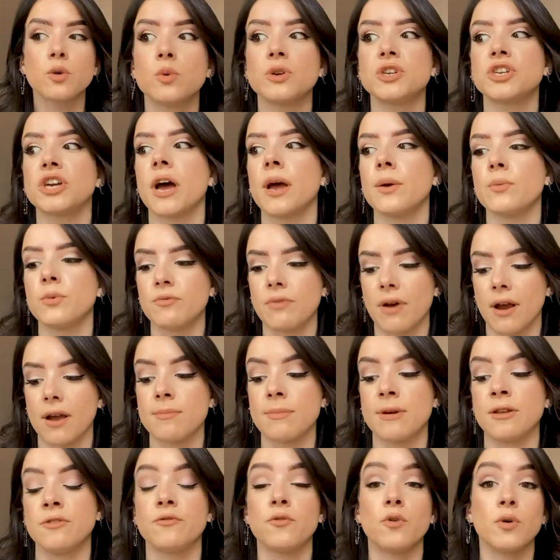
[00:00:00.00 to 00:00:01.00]
which I would
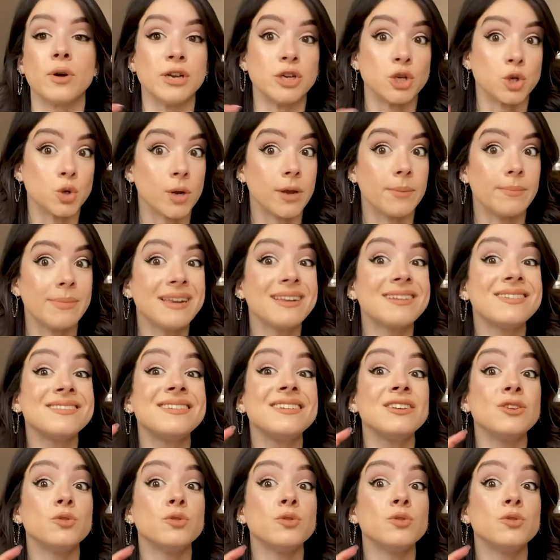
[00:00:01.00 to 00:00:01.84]
recommend for enjoyability.